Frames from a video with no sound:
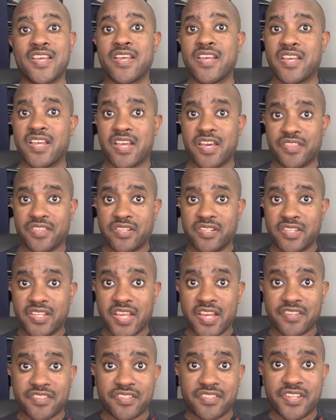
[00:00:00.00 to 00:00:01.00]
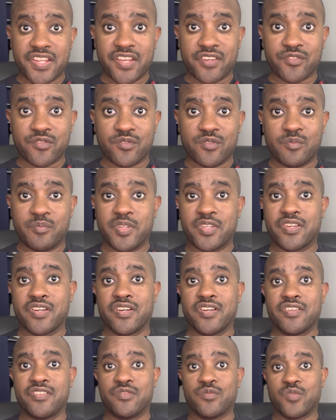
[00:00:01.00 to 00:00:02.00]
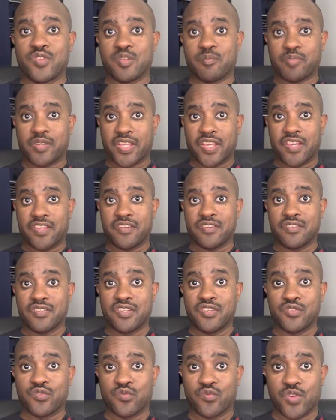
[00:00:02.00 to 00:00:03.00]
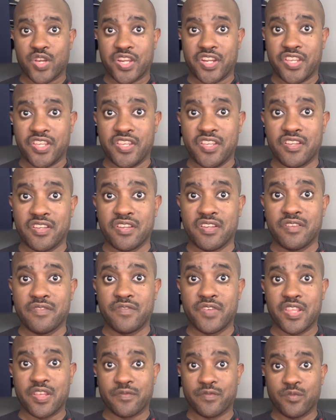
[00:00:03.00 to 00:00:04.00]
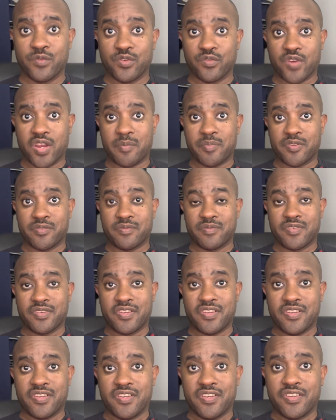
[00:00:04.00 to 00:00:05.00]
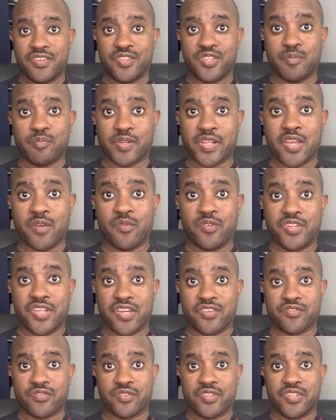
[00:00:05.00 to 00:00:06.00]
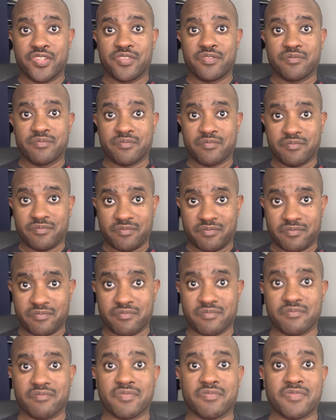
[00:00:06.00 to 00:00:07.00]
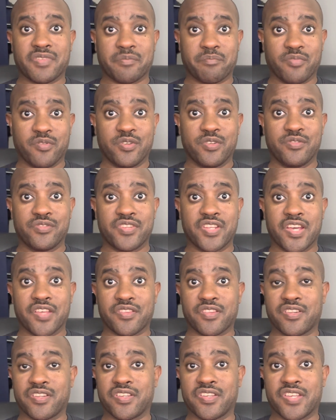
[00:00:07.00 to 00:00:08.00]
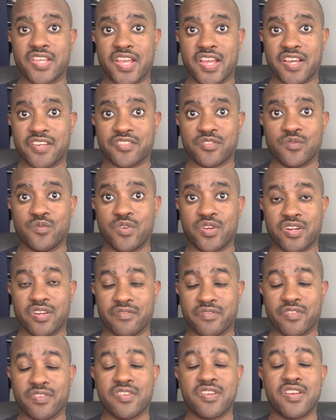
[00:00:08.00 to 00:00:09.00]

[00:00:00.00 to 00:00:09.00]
Ethylene gas is natural because when the plant is ready for that fruit to ripen, the plant will naturally produce the ethylene gas or whatever,